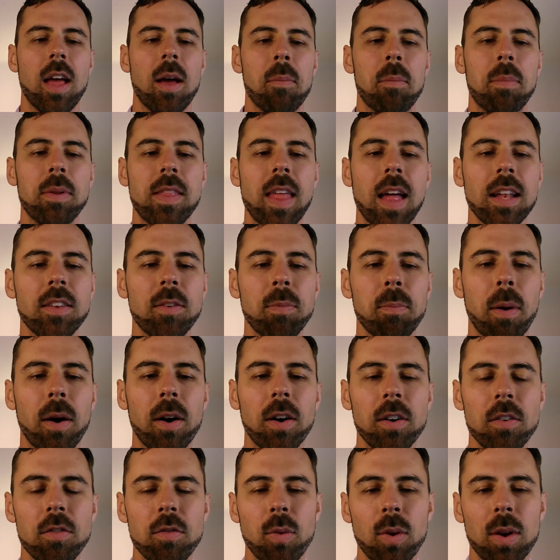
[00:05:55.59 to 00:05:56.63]
but that's
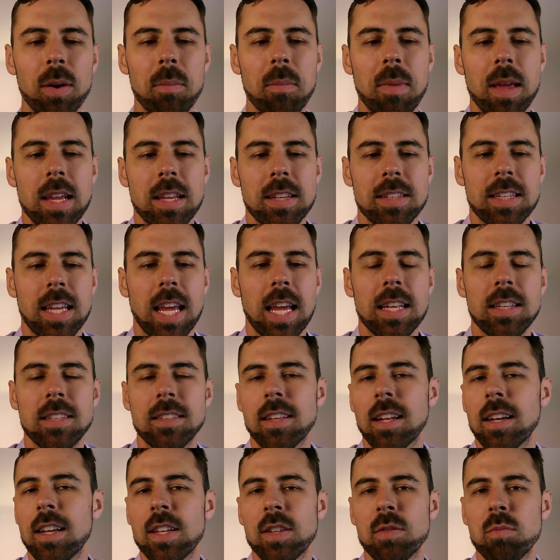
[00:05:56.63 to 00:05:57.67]
part of what makes case
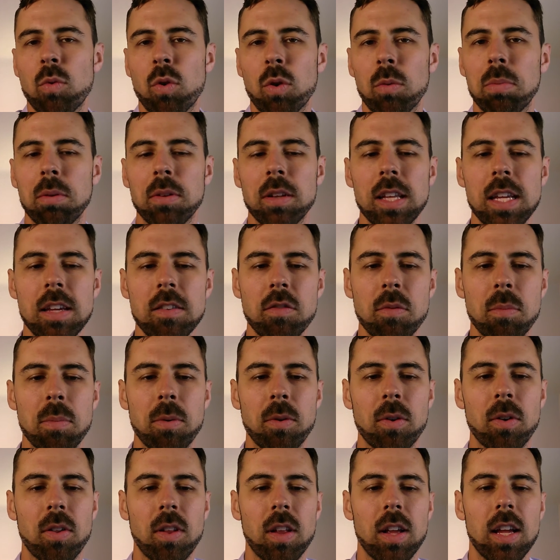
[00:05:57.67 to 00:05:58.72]
studies more
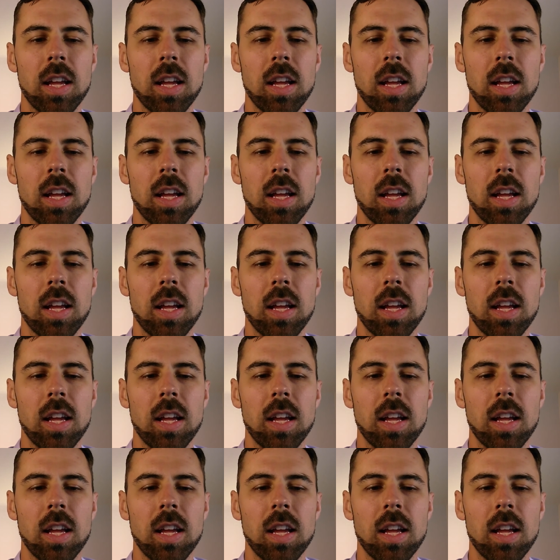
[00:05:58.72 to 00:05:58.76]
believable.